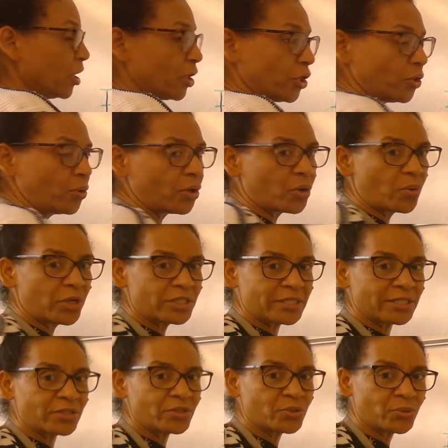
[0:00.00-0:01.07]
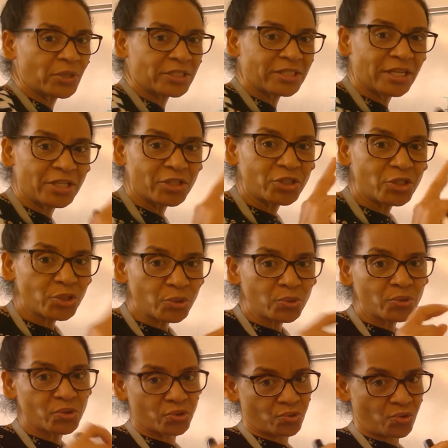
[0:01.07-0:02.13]
you're going to do it in 2
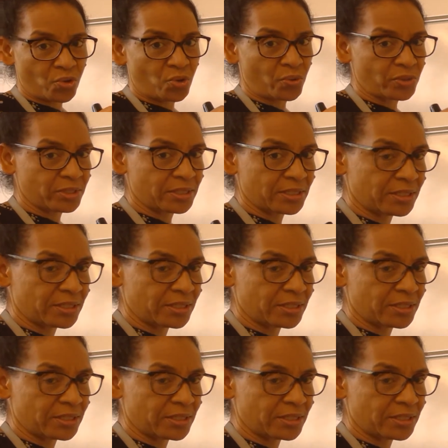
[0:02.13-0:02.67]
strokes.